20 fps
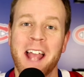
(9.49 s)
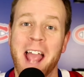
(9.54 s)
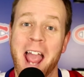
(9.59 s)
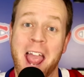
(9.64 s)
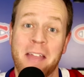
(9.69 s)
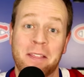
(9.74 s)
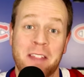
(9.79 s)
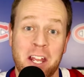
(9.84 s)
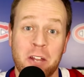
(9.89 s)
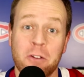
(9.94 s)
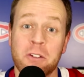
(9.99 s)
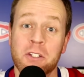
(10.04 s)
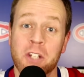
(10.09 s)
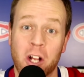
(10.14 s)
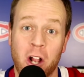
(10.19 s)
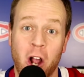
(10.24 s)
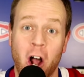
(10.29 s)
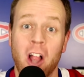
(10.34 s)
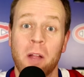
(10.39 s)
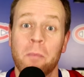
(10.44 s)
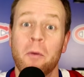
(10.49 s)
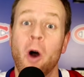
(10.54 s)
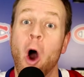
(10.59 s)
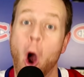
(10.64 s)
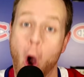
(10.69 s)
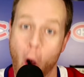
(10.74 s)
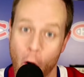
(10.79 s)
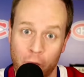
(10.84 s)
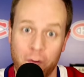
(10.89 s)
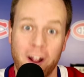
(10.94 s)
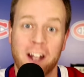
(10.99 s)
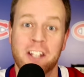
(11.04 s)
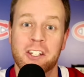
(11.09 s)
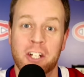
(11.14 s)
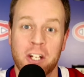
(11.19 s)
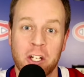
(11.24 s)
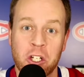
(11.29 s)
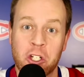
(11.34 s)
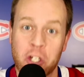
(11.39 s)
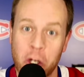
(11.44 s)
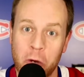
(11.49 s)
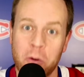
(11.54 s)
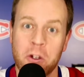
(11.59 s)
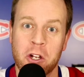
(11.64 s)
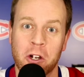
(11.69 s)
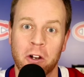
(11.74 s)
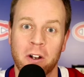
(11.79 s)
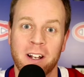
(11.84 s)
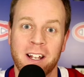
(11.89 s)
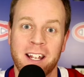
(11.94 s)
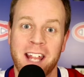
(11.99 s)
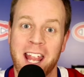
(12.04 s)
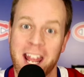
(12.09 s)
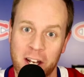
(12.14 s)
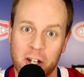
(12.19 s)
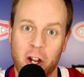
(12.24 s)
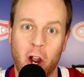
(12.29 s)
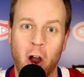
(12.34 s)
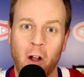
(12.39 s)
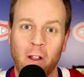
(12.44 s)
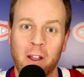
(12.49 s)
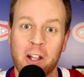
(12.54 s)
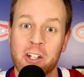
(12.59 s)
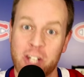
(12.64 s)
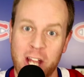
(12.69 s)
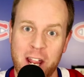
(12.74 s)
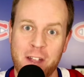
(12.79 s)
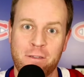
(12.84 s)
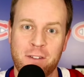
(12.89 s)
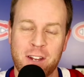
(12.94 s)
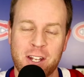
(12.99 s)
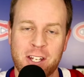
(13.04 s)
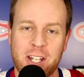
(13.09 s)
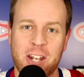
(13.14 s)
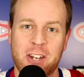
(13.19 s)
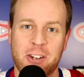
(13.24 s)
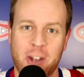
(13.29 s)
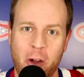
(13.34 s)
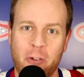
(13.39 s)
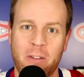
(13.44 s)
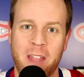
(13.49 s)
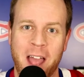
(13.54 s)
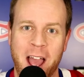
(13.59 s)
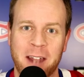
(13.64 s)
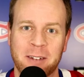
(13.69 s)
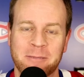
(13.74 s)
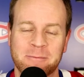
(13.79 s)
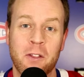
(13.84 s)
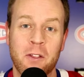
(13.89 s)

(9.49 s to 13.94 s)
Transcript: And they used to call him Ovechkin Jr. in college, if you didn't know that.